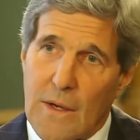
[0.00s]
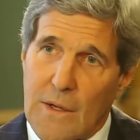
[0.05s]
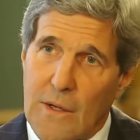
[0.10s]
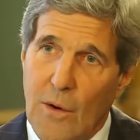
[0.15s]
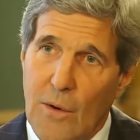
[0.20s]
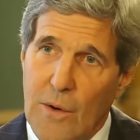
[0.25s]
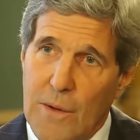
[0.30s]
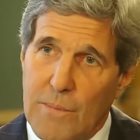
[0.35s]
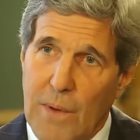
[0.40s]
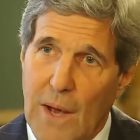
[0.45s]

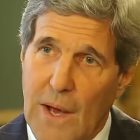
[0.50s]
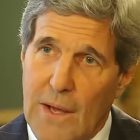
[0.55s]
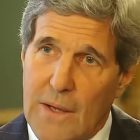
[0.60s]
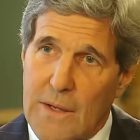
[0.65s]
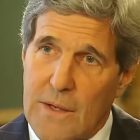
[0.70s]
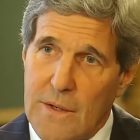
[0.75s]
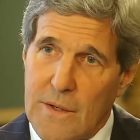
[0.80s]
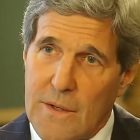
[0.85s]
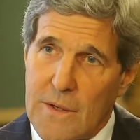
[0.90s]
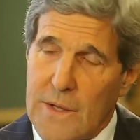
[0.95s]
going
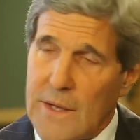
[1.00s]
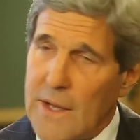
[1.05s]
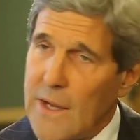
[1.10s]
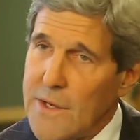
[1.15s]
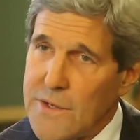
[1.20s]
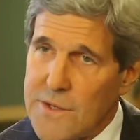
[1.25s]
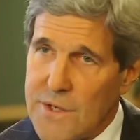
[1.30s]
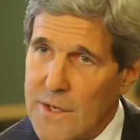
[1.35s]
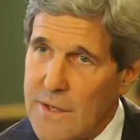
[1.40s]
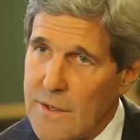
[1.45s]
back into the
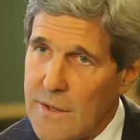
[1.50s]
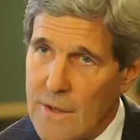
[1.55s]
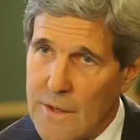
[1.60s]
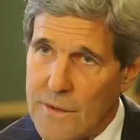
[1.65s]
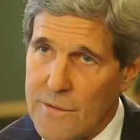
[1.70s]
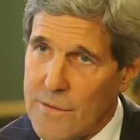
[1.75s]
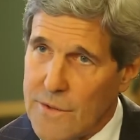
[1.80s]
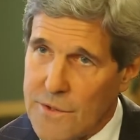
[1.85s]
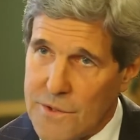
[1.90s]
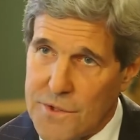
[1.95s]

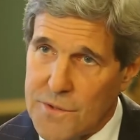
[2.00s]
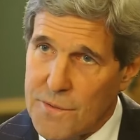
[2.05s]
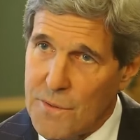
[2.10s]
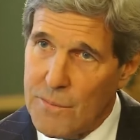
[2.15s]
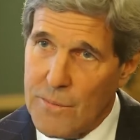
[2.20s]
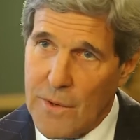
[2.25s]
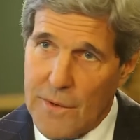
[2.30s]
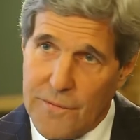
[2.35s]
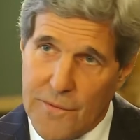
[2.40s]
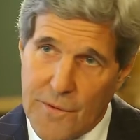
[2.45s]
1800s
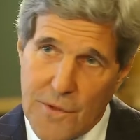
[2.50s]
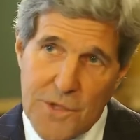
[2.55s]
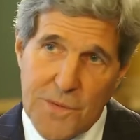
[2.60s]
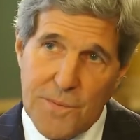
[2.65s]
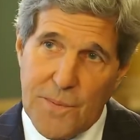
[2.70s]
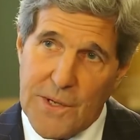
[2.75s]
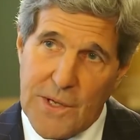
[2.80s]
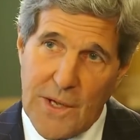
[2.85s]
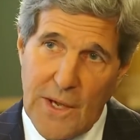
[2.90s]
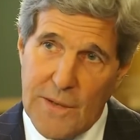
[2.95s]
when we
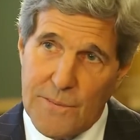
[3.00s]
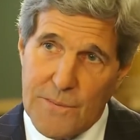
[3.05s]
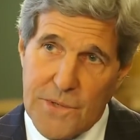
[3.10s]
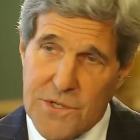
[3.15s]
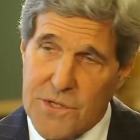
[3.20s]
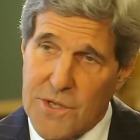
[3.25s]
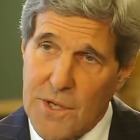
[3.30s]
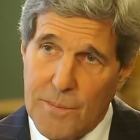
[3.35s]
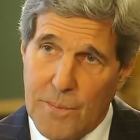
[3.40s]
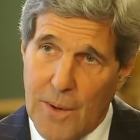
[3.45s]
first became a
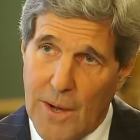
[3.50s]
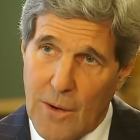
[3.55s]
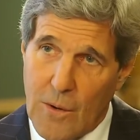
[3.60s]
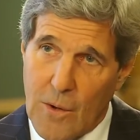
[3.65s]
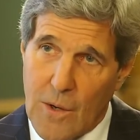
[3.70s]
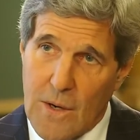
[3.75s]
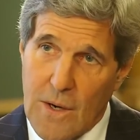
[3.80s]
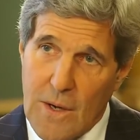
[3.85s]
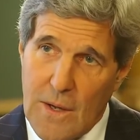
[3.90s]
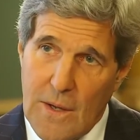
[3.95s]
sea
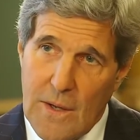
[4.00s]
power.